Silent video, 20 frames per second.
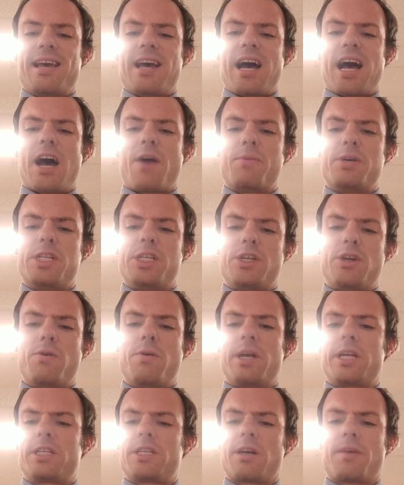was
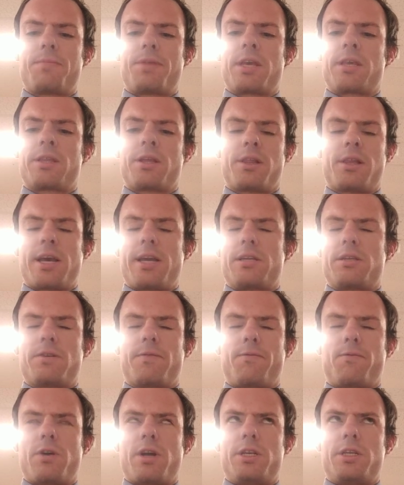doing something the likes
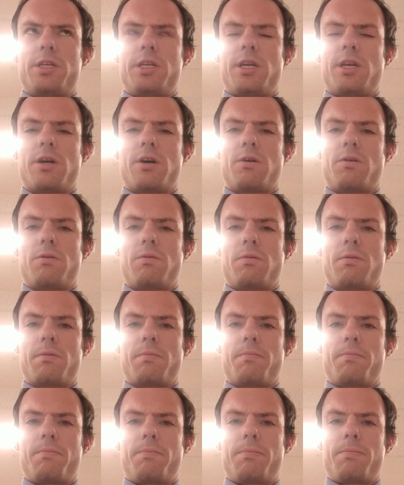of which,
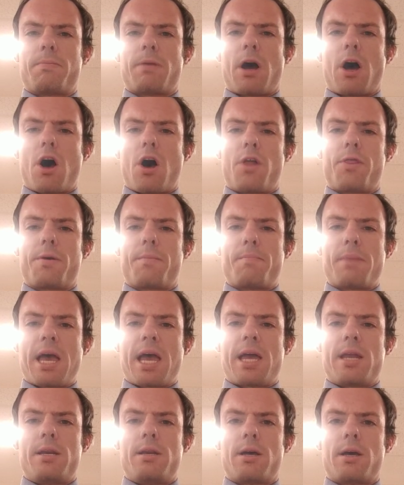all the
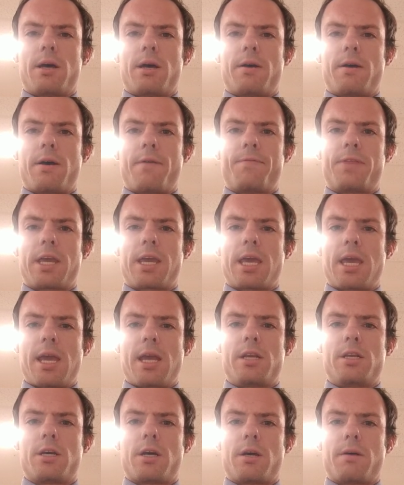men of the
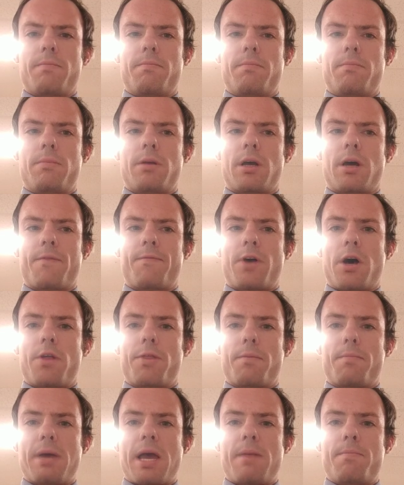kingdom, of all
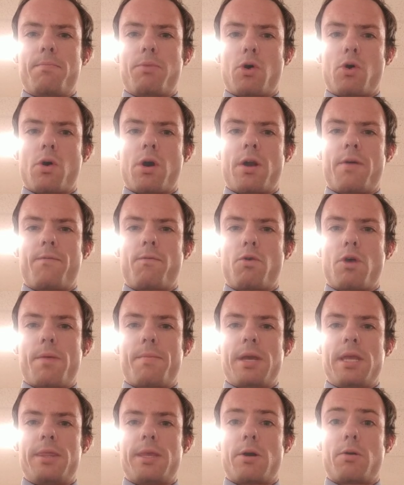the men born of
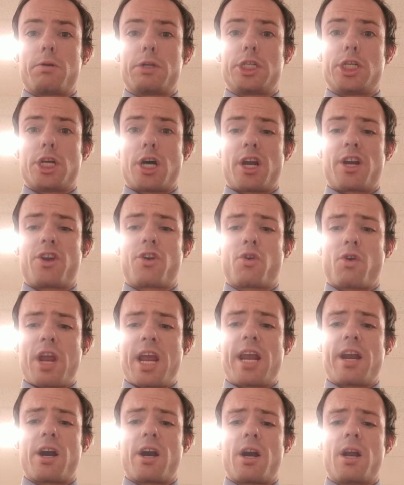women, there was none
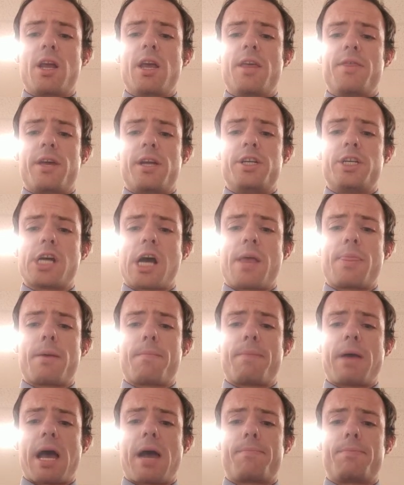greater than John the
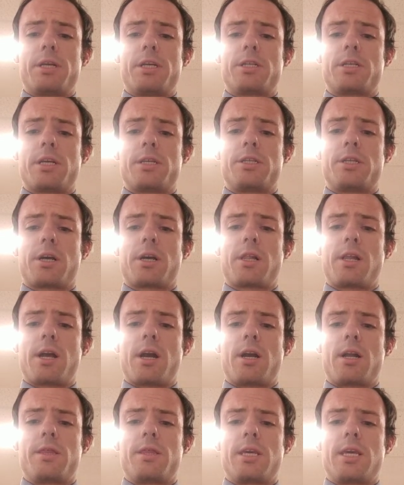Baptist, as
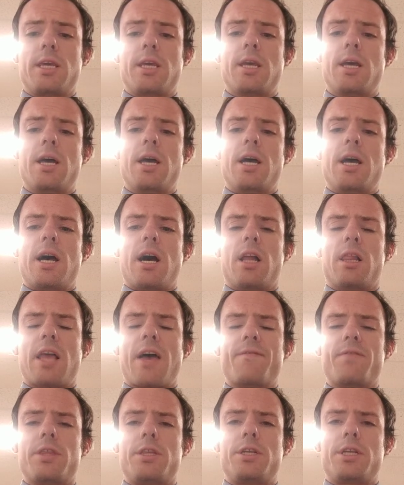declared in the
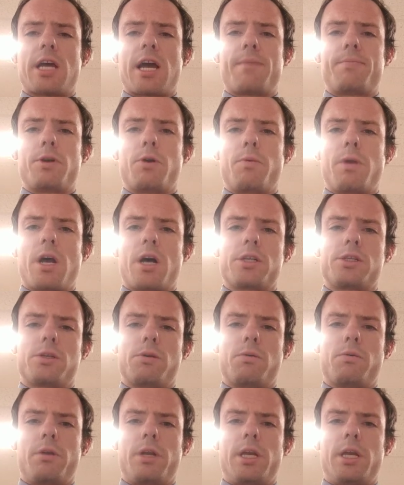11th chapter. We
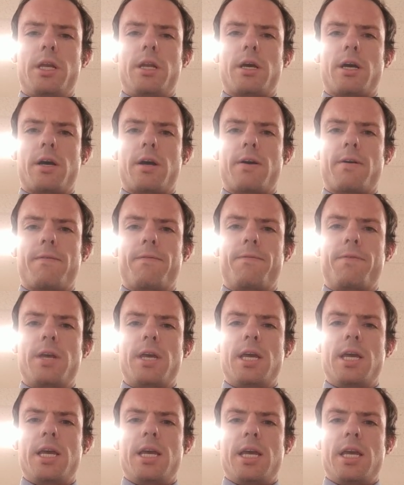also read of
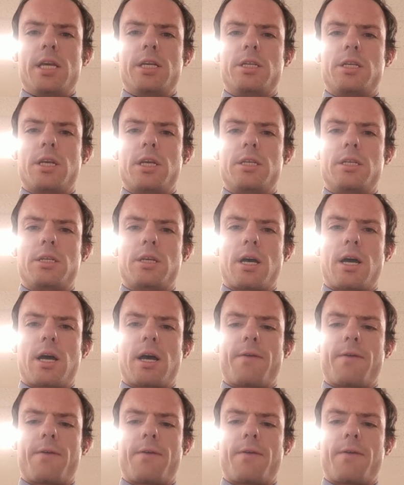his